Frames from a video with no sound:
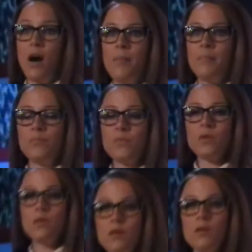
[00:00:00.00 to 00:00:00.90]
become.
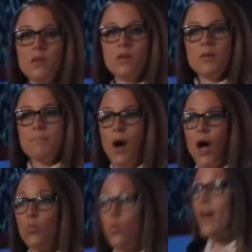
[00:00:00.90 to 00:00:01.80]

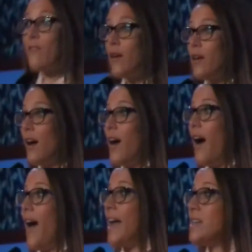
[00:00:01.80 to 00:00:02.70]
But we have
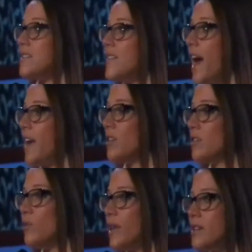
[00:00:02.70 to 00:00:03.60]
a hand in that.
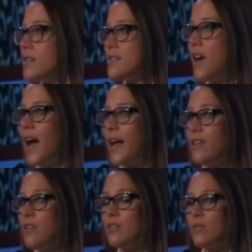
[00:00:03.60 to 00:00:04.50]
We can
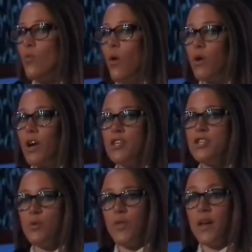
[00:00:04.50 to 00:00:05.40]
decide what we're going to
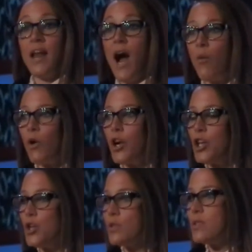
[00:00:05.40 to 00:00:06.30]
do with it and how we're
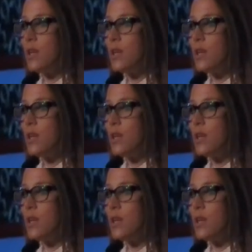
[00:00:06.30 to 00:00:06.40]
going to